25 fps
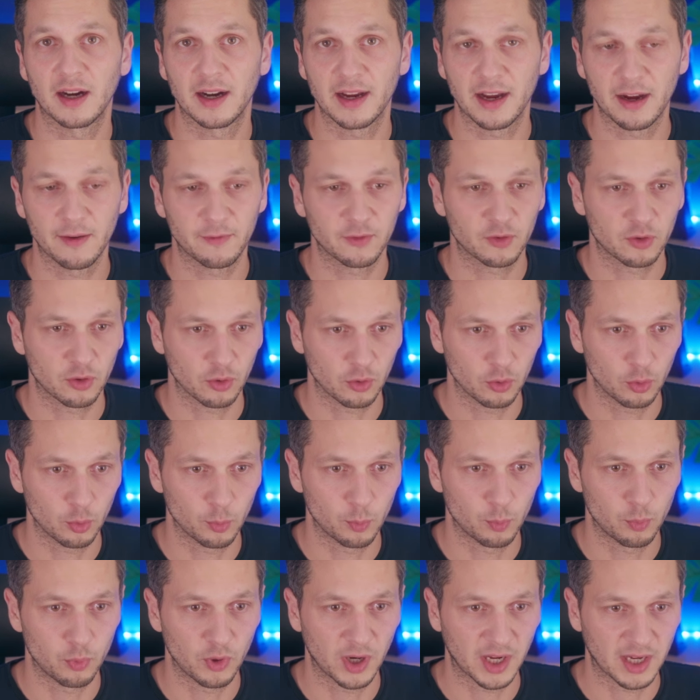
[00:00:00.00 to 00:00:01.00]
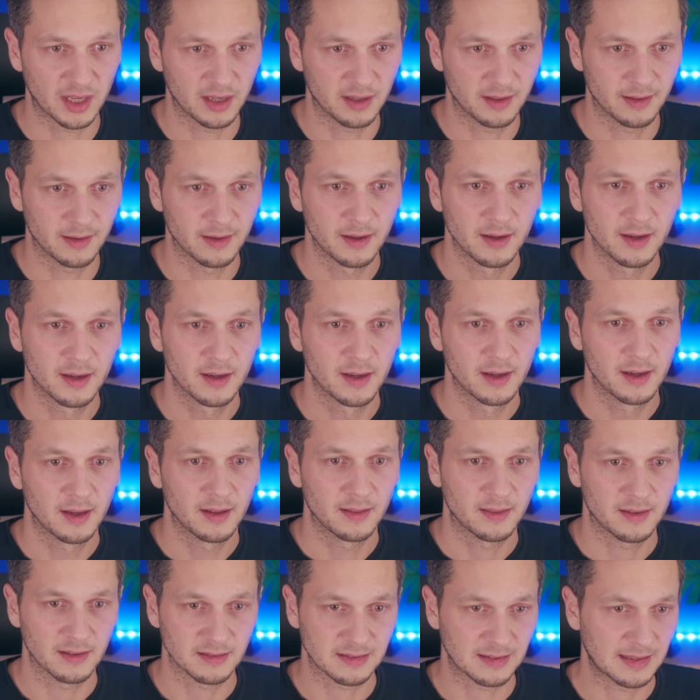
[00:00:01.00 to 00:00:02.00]
I have to bring in
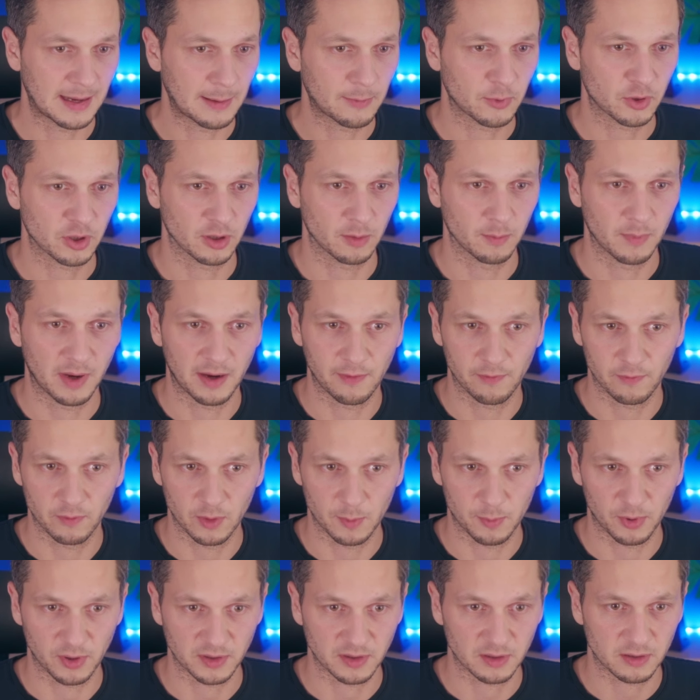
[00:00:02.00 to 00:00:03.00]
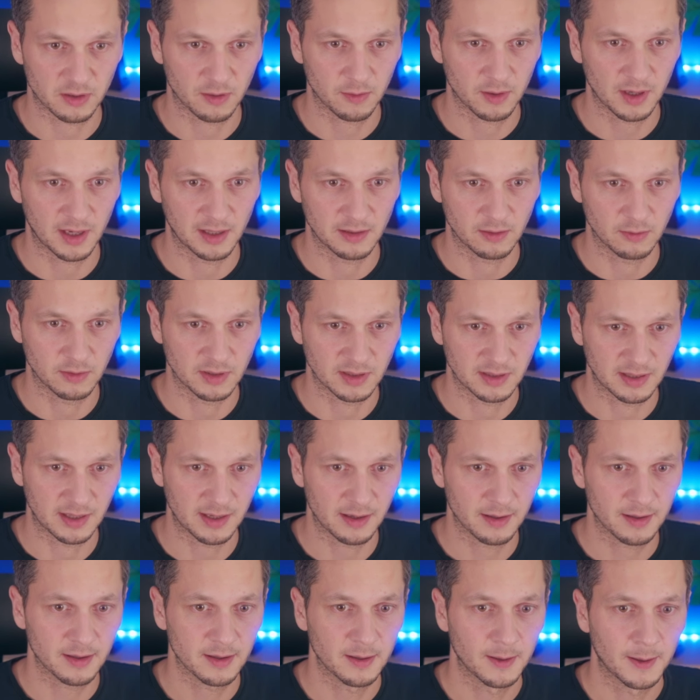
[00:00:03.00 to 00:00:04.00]
the snapshot Maven repository. I do this
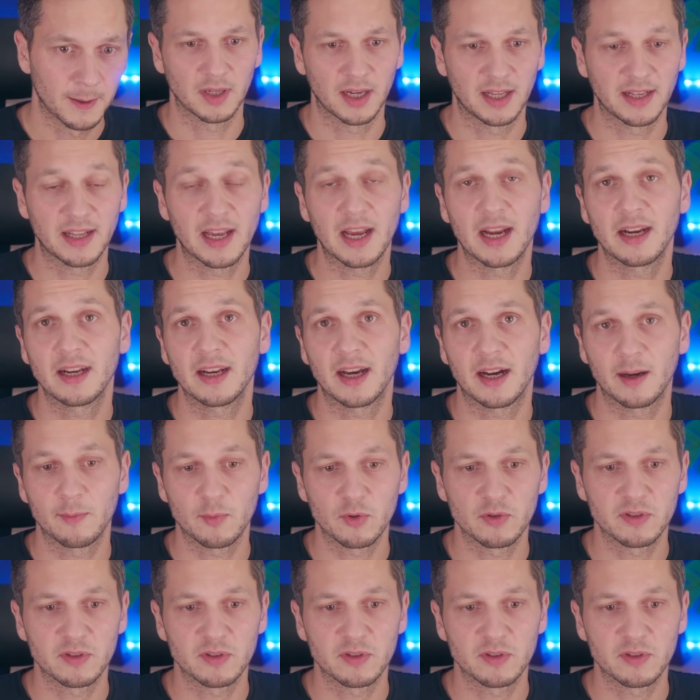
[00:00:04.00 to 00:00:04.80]
here. And then I'm